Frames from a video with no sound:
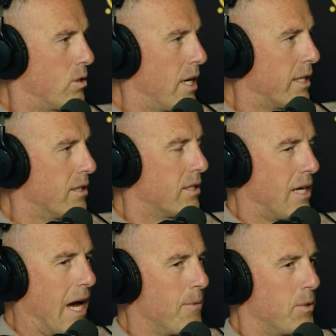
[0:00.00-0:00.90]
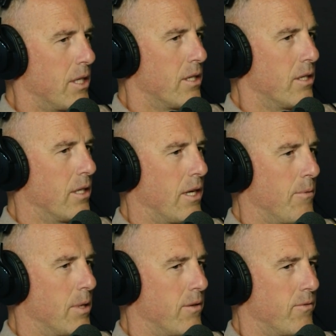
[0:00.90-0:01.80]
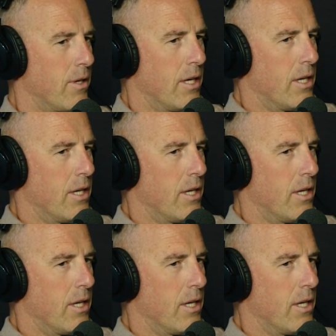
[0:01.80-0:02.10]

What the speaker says: Take the time if